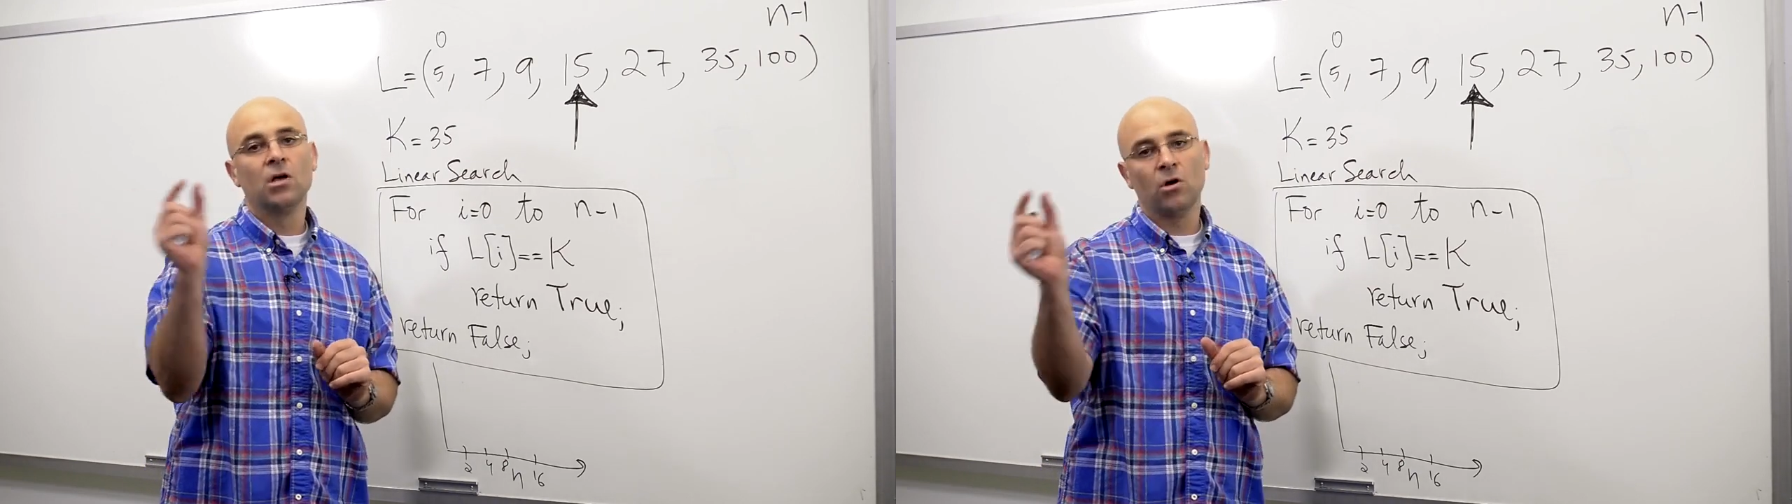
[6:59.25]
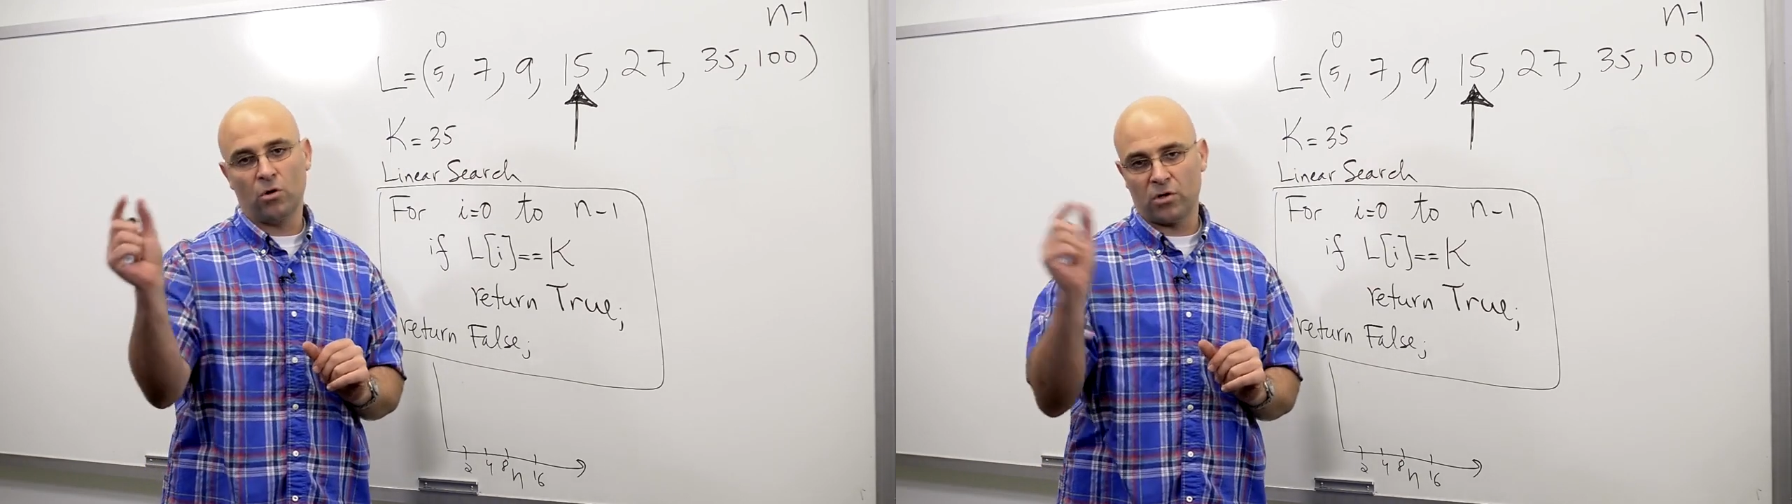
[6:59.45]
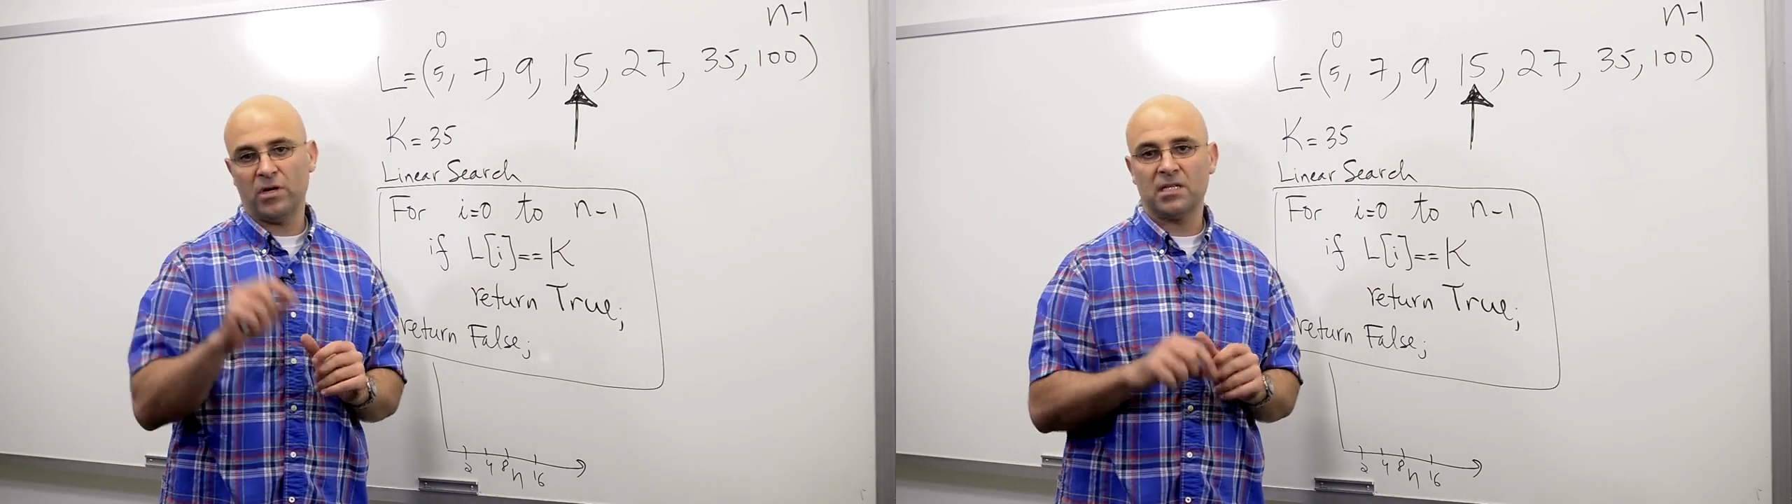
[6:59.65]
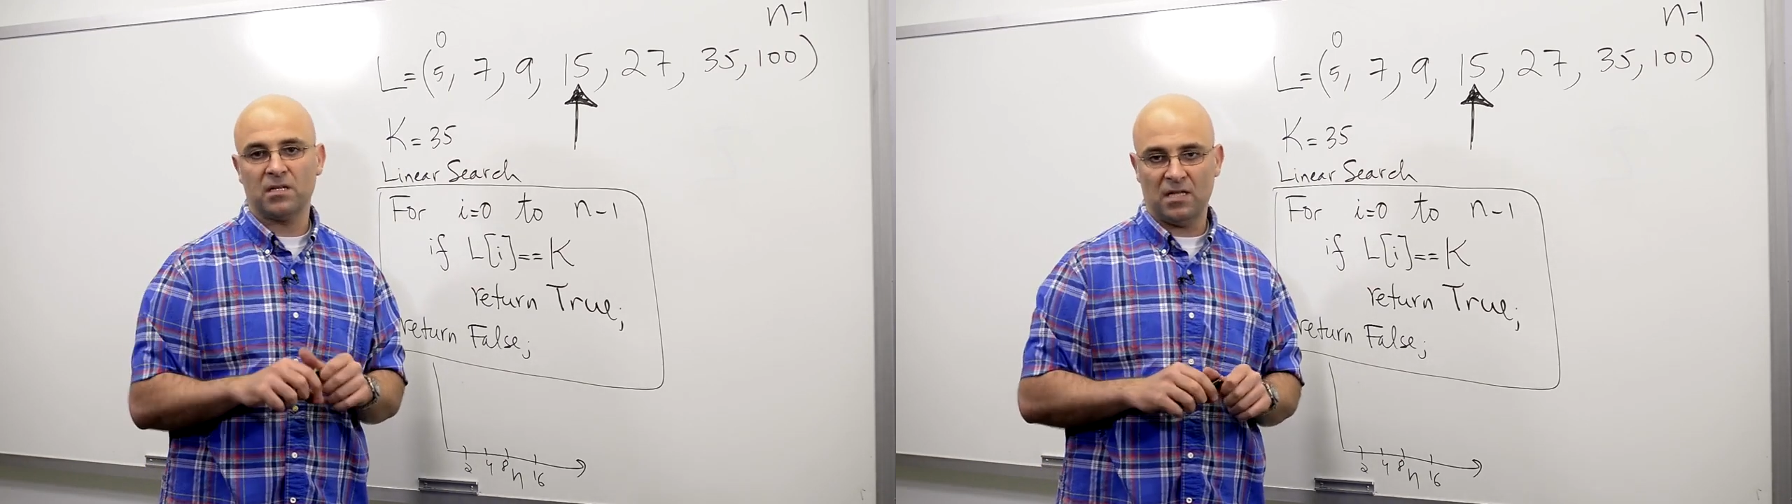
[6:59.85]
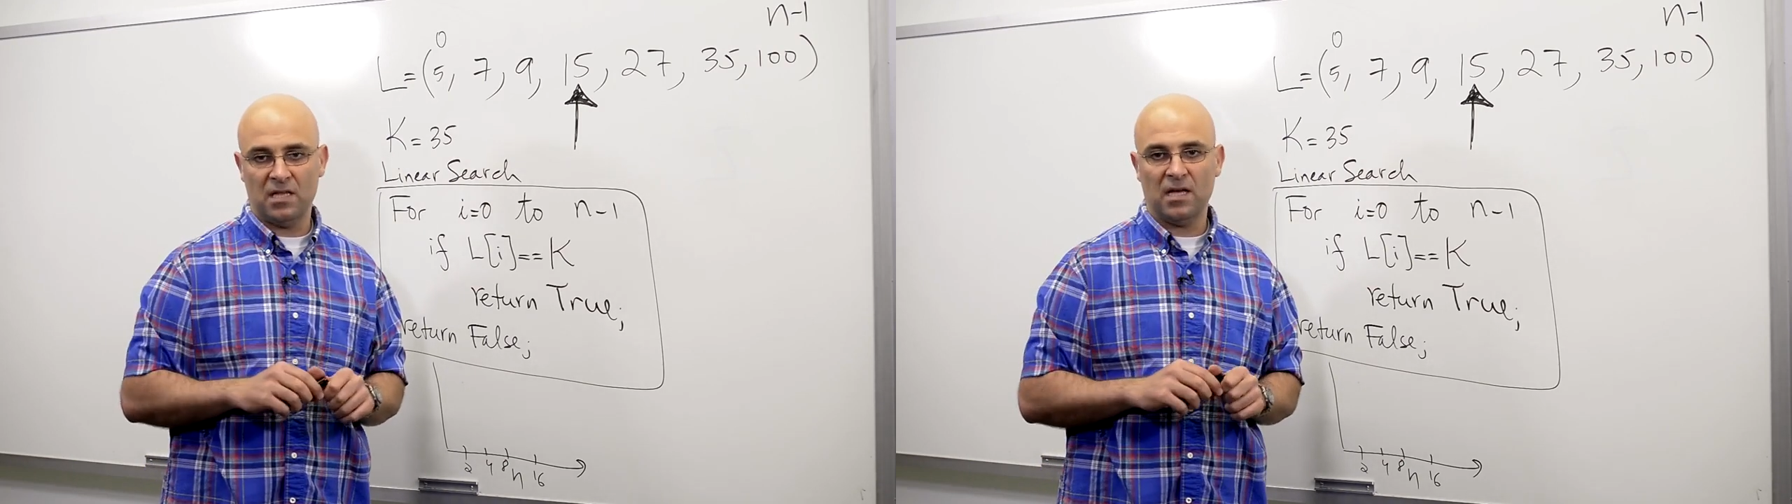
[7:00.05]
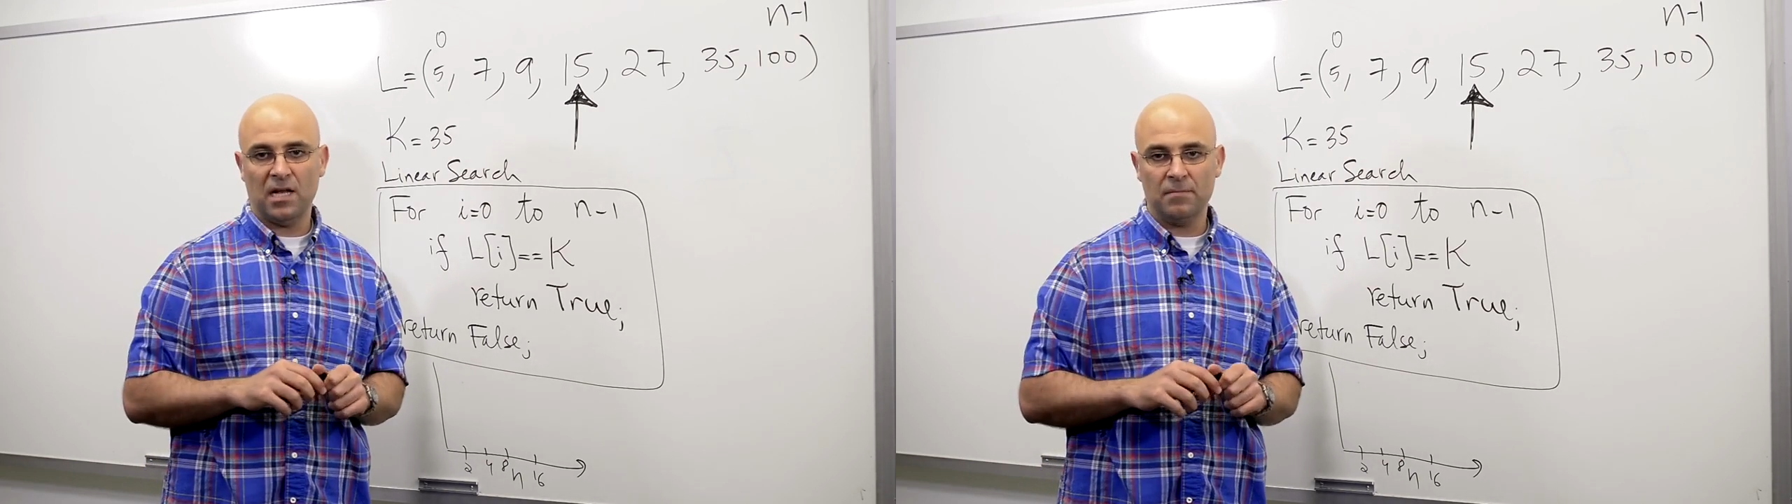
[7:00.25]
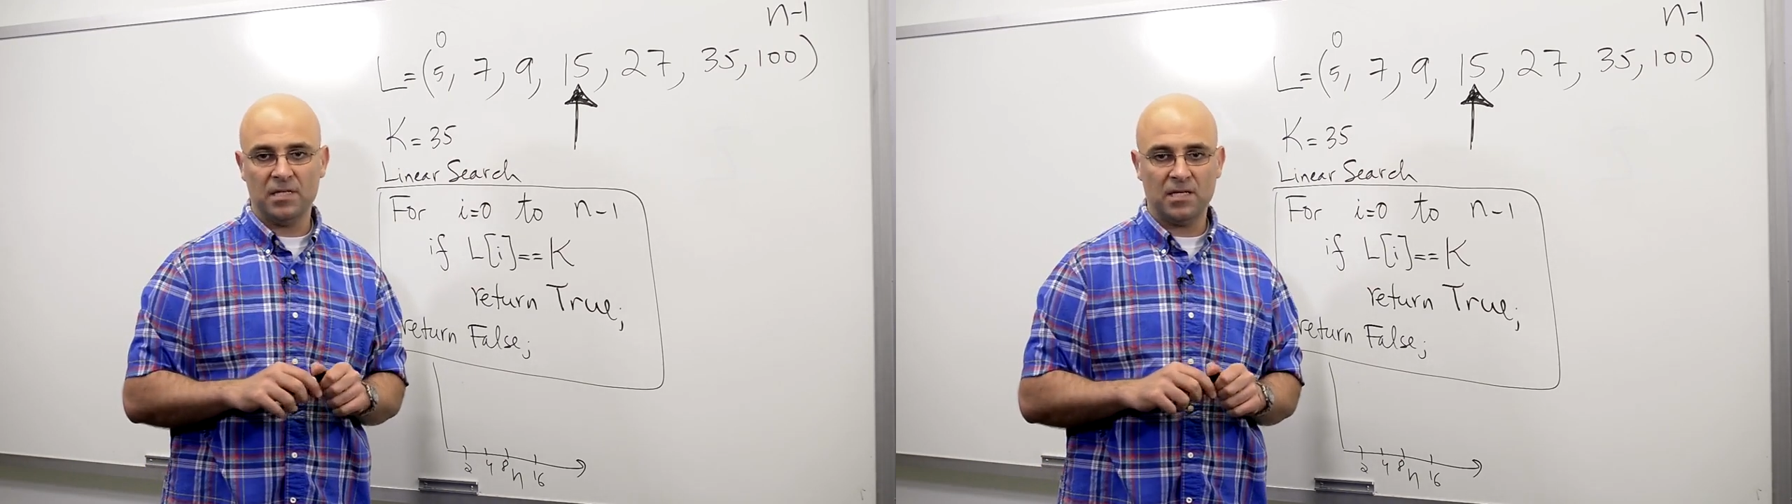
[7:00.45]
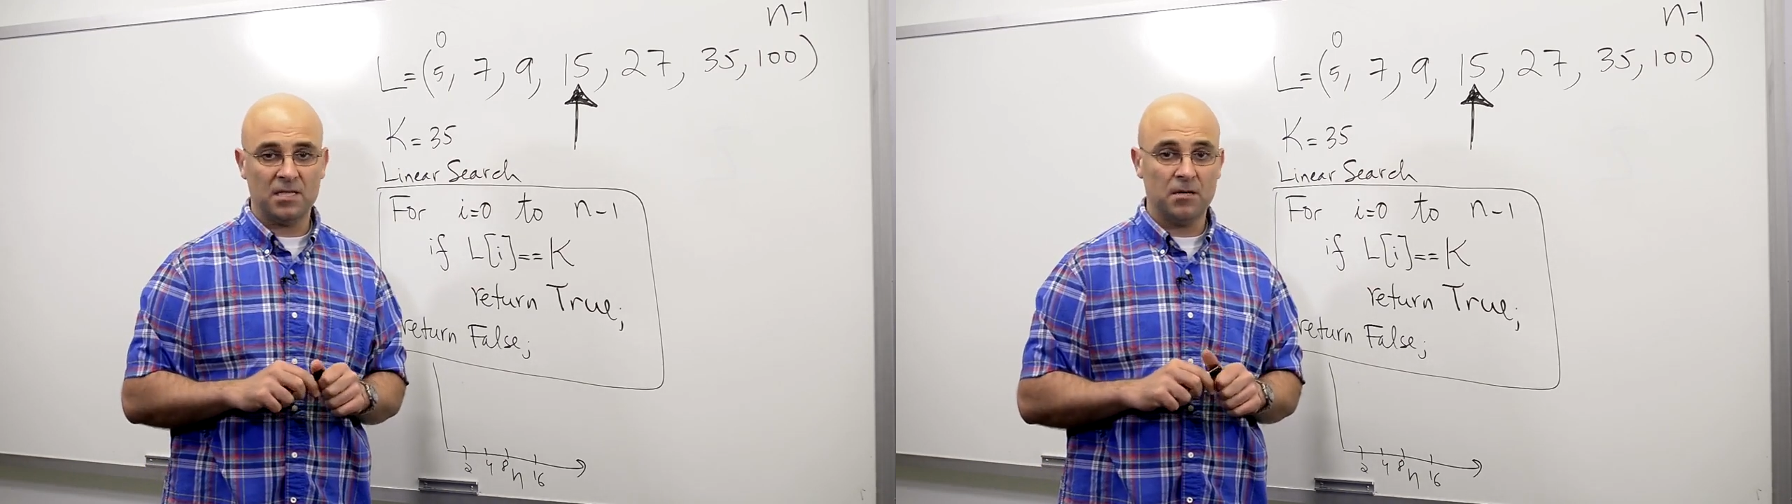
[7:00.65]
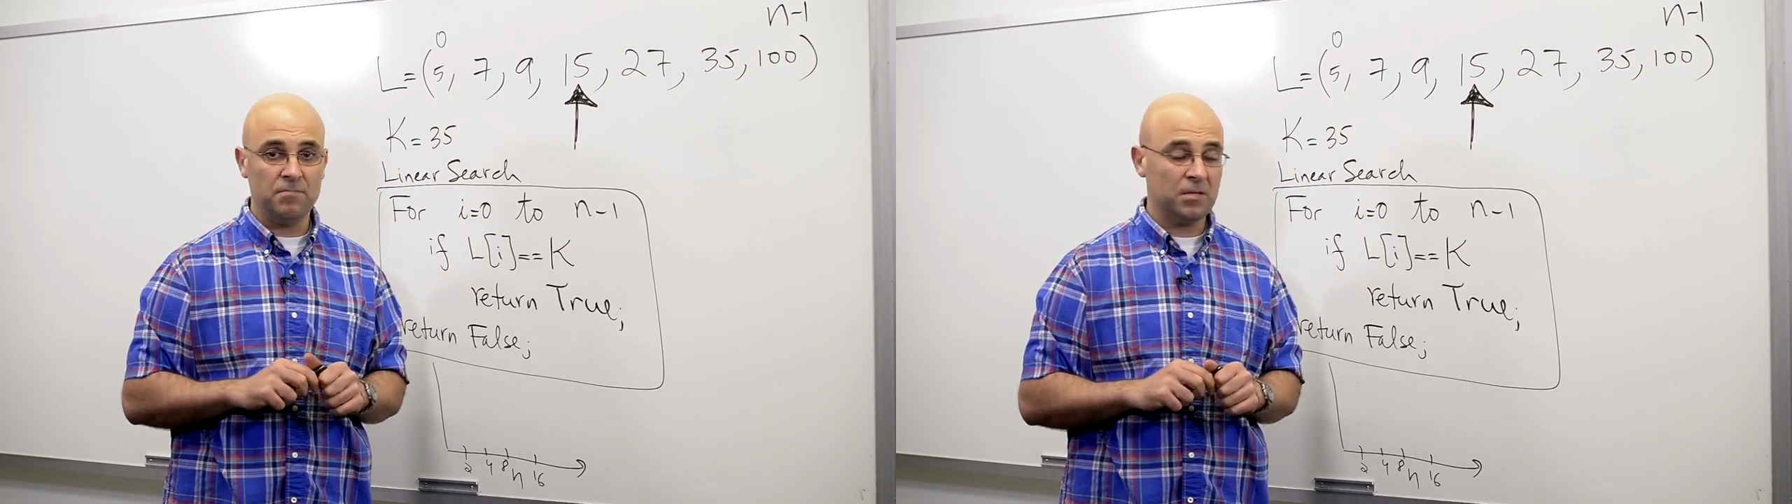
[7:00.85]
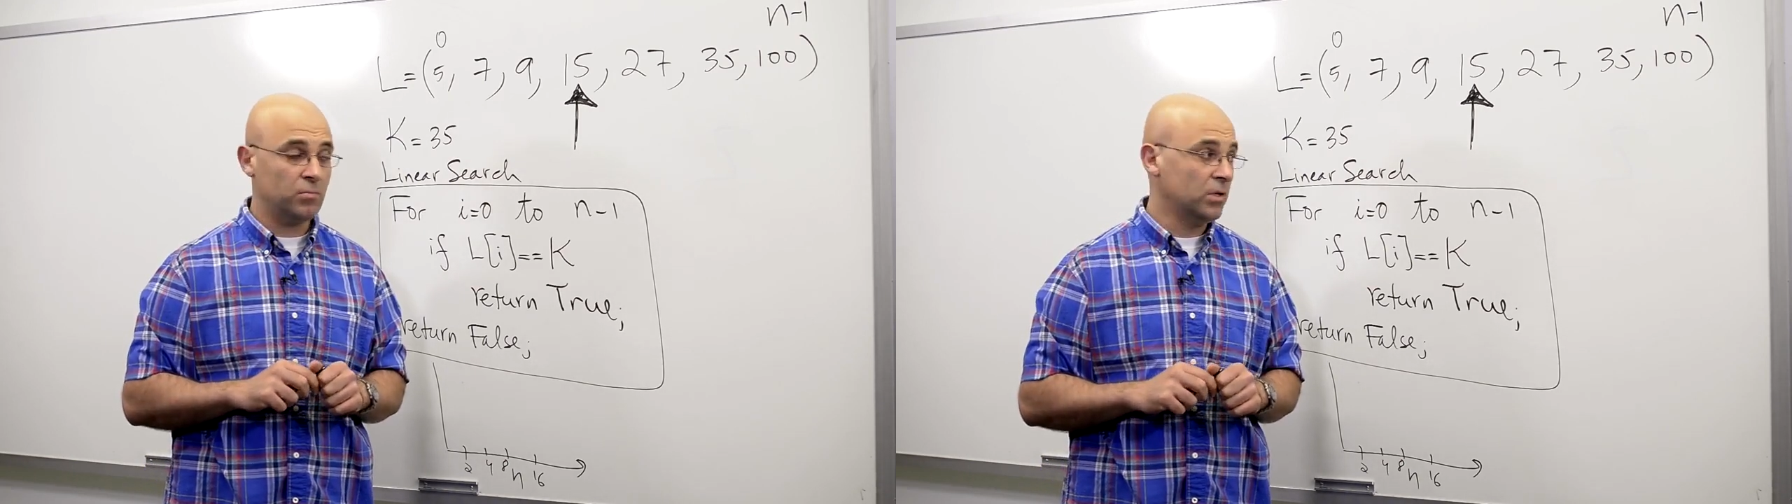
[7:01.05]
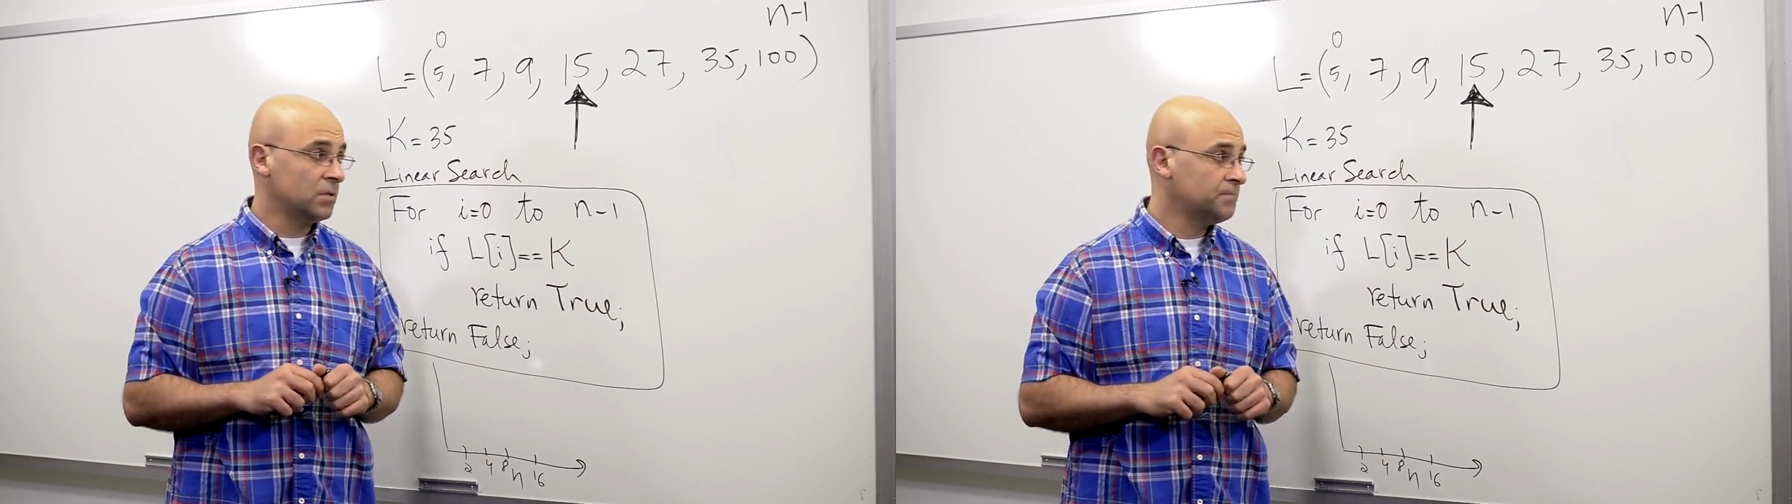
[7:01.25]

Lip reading: or greater than the element at the midpoint?